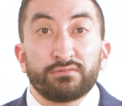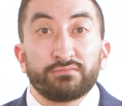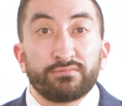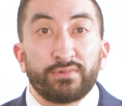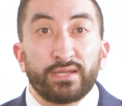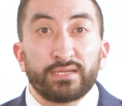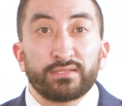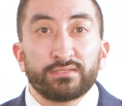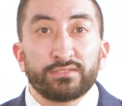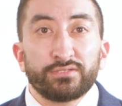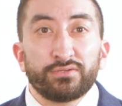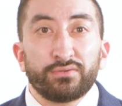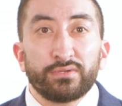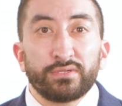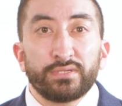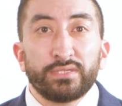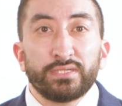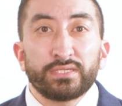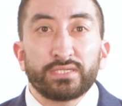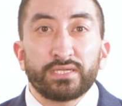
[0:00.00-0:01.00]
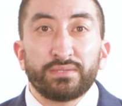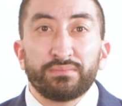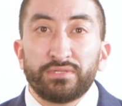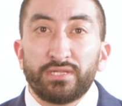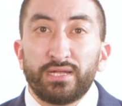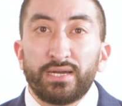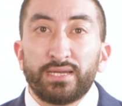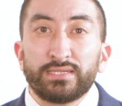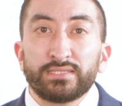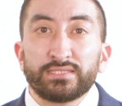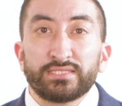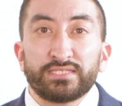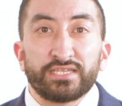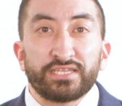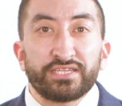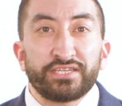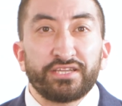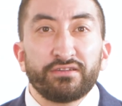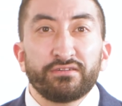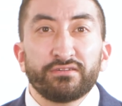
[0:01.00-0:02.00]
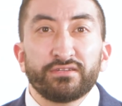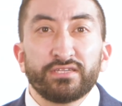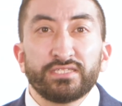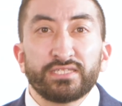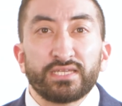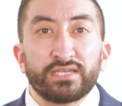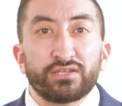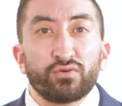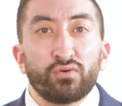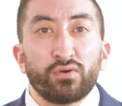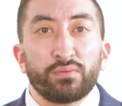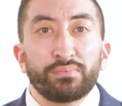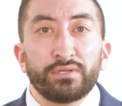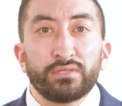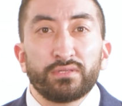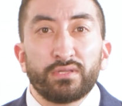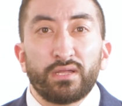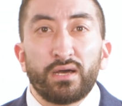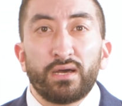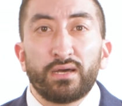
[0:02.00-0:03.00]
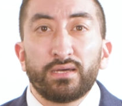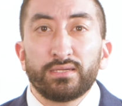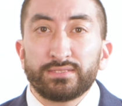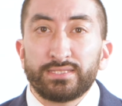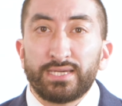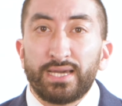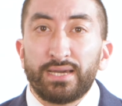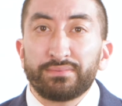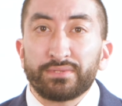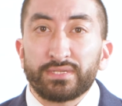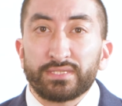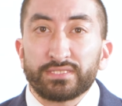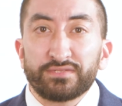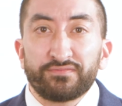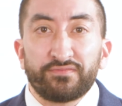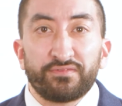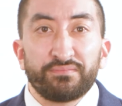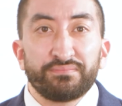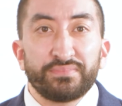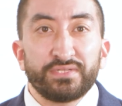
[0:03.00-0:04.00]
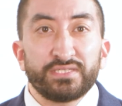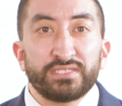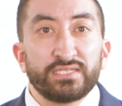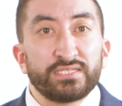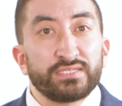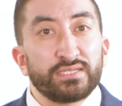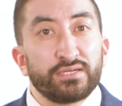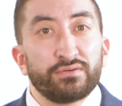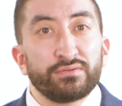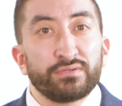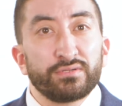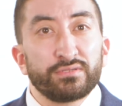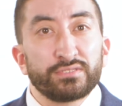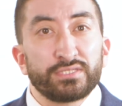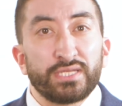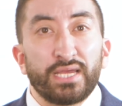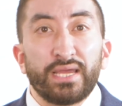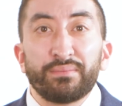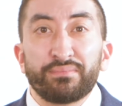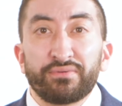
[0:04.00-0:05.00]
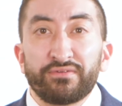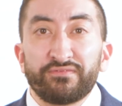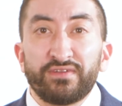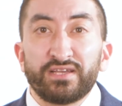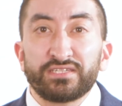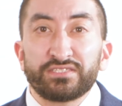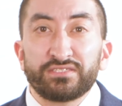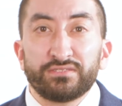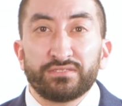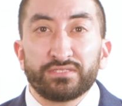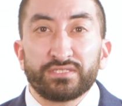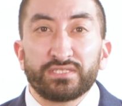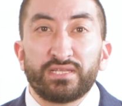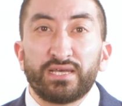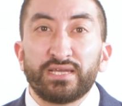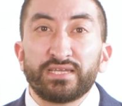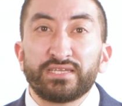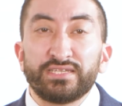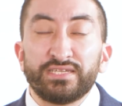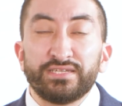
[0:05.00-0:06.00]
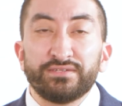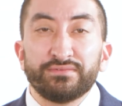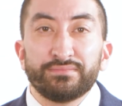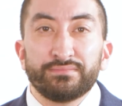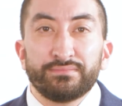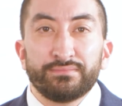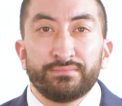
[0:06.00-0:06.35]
regulatory, compliance, securities, and corporate law topics for business owners and professionals like you.